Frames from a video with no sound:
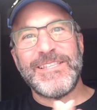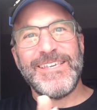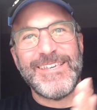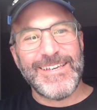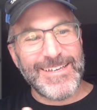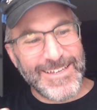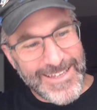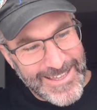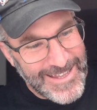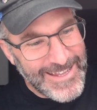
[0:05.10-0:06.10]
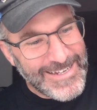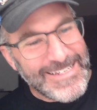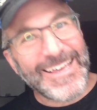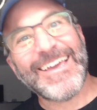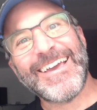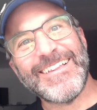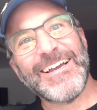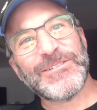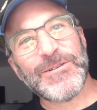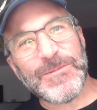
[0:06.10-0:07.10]
at the TKK
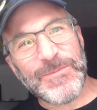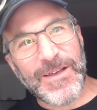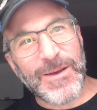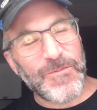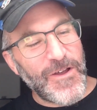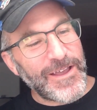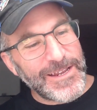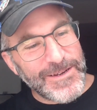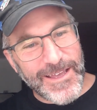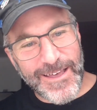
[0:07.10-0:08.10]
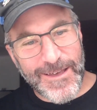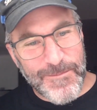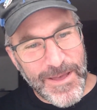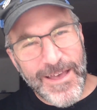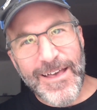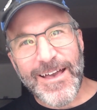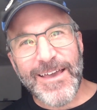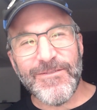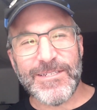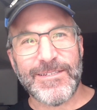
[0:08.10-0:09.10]
Collector. I'm Ryan. I
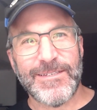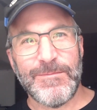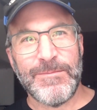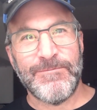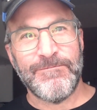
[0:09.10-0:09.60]
have this